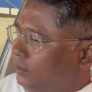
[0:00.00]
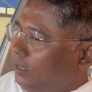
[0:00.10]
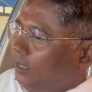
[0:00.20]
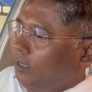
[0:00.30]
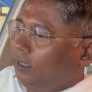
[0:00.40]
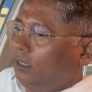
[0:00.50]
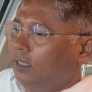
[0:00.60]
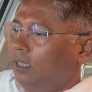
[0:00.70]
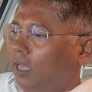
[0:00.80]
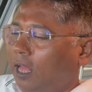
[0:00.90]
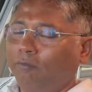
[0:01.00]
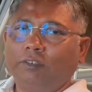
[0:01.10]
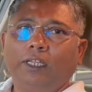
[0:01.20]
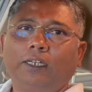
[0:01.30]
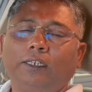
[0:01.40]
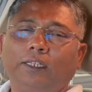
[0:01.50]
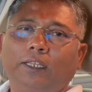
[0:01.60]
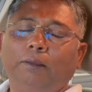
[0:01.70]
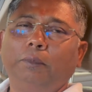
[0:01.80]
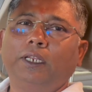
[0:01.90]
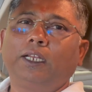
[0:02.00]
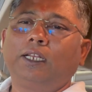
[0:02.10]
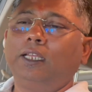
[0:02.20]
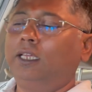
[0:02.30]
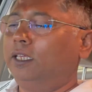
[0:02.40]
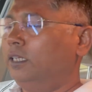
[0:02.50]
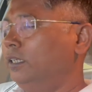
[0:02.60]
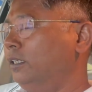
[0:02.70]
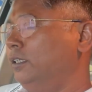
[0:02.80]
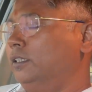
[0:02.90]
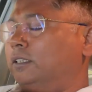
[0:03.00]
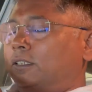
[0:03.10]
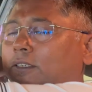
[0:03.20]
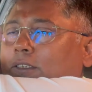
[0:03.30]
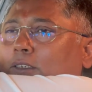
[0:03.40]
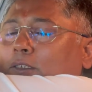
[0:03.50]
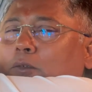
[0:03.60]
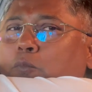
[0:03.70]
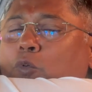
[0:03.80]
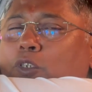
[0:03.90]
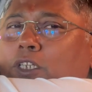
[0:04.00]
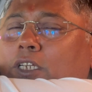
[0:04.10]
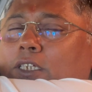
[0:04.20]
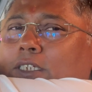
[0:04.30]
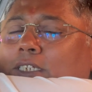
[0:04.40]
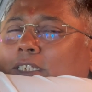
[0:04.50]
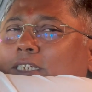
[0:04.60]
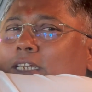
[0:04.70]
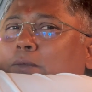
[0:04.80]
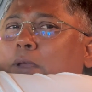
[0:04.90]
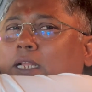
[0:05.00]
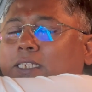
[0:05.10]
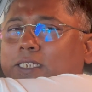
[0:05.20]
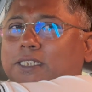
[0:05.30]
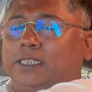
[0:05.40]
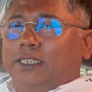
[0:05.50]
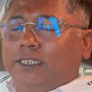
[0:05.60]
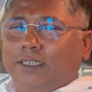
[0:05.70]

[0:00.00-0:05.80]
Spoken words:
Then after that, immediately put your seat belts